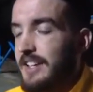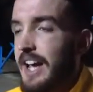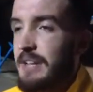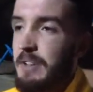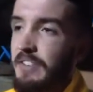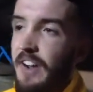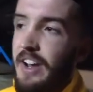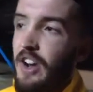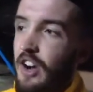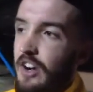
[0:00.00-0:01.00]
Yeah, it's been
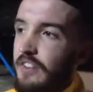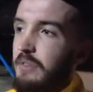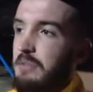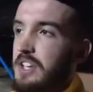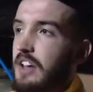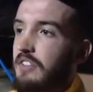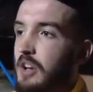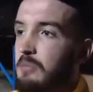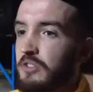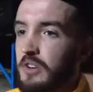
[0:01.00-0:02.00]
very hard for myself to
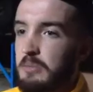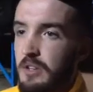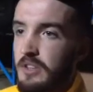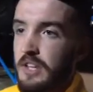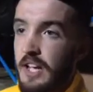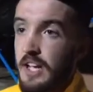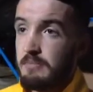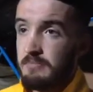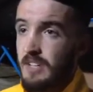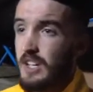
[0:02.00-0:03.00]
come over. But
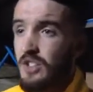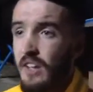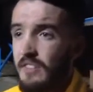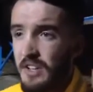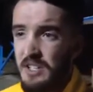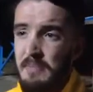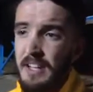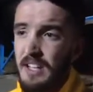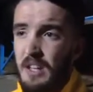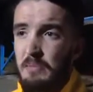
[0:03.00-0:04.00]
I've
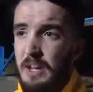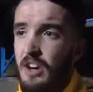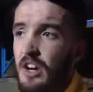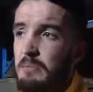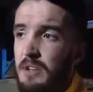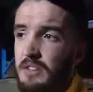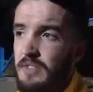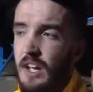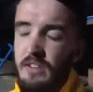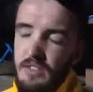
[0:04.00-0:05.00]
expected it to be hard. But
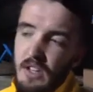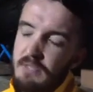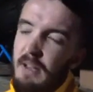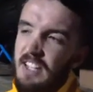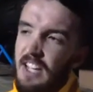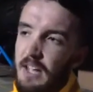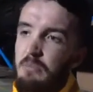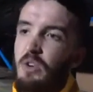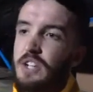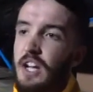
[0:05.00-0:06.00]
I expected to get
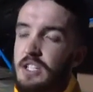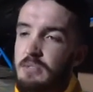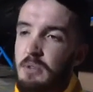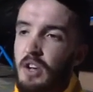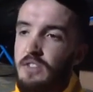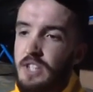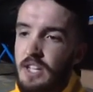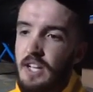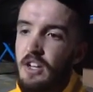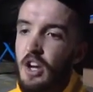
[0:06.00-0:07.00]
more chances. But obviously, it
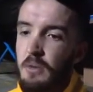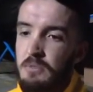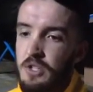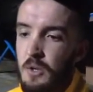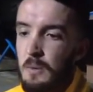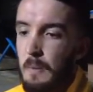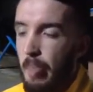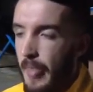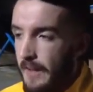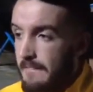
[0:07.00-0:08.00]
didn't come. So,
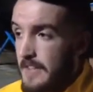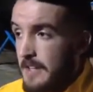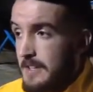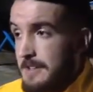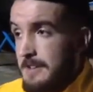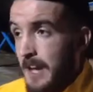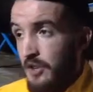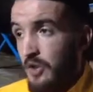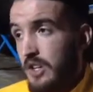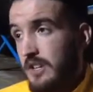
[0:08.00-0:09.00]

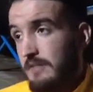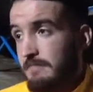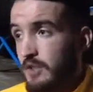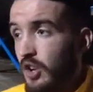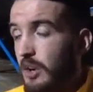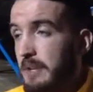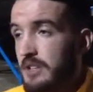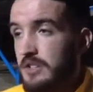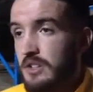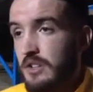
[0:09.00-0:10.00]
and Yorker
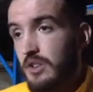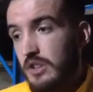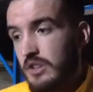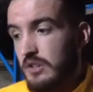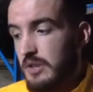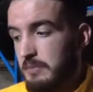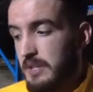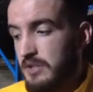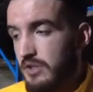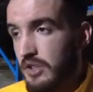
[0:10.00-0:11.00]
have
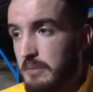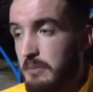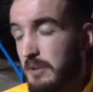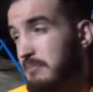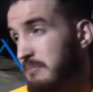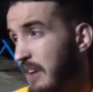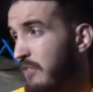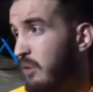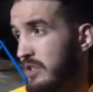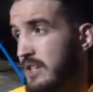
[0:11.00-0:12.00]
been struggling. But my
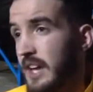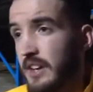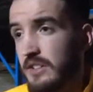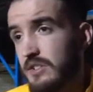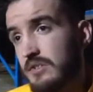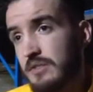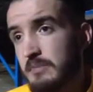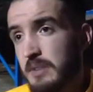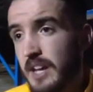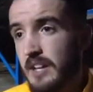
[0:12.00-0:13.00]
focus now is
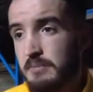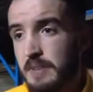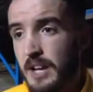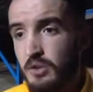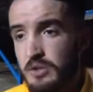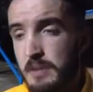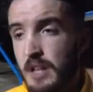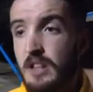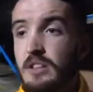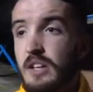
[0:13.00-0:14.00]
my loan
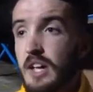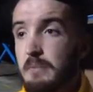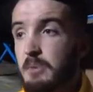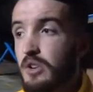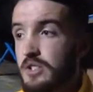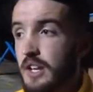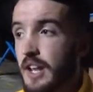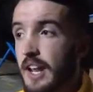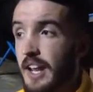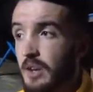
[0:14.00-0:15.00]
spell at Boston,
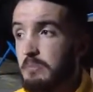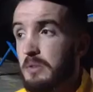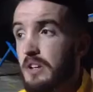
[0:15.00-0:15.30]
and I hope.